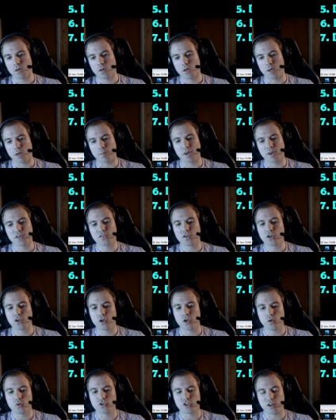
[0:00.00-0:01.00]
It makes a
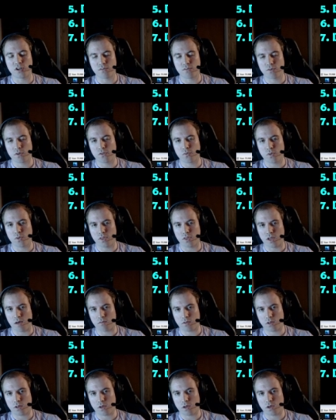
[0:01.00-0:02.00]
huge difference when
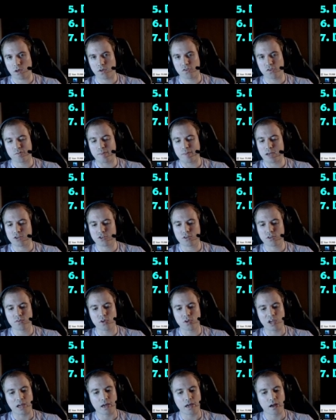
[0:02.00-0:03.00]
leveling, especially if you
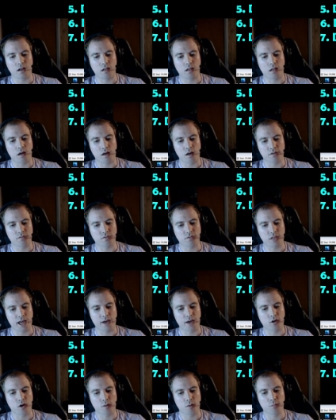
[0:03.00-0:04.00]
can get a lot of
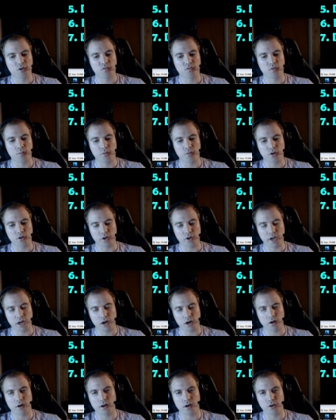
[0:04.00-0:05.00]
flat armor from your
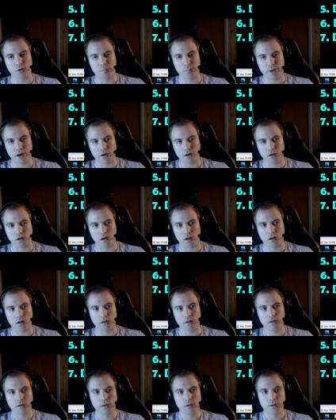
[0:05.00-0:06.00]
gear and your
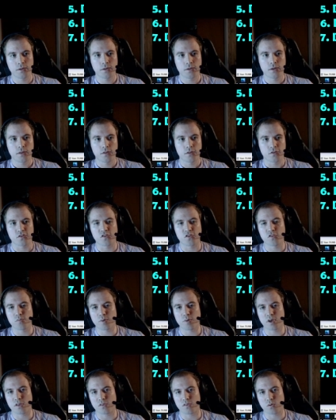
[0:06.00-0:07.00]
paragon. This is
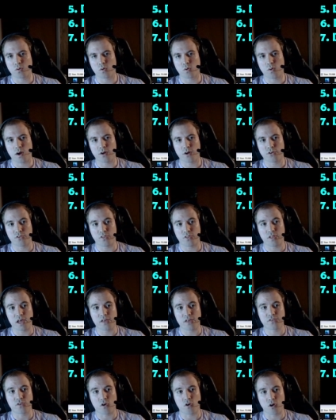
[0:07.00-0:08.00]
because it requires
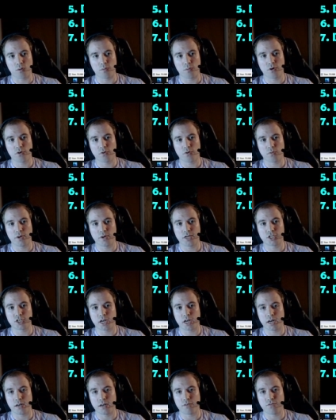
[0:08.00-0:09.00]
less armor to reach
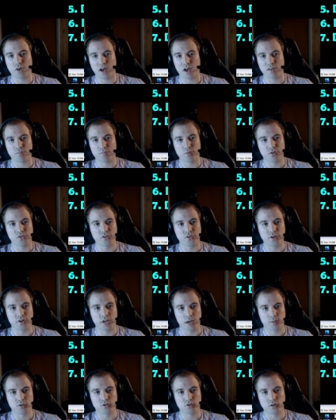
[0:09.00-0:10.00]
85%
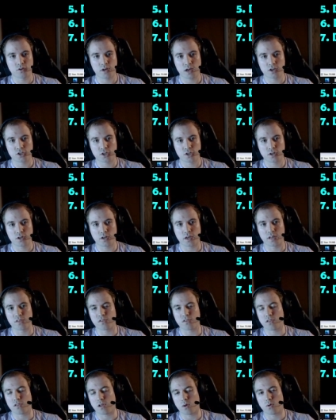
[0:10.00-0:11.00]
damage reduction
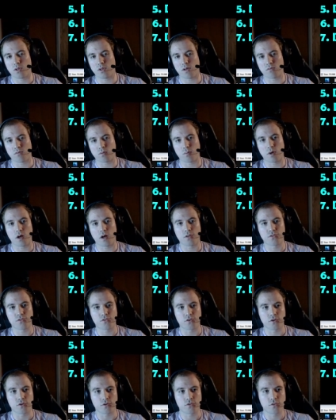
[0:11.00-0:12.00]
against lower level
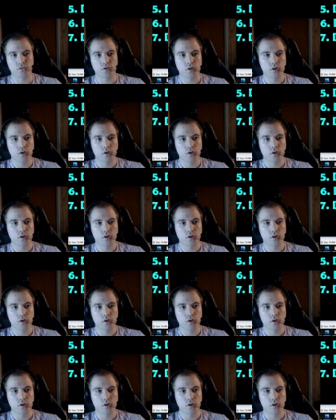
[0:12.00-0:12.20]
monsters.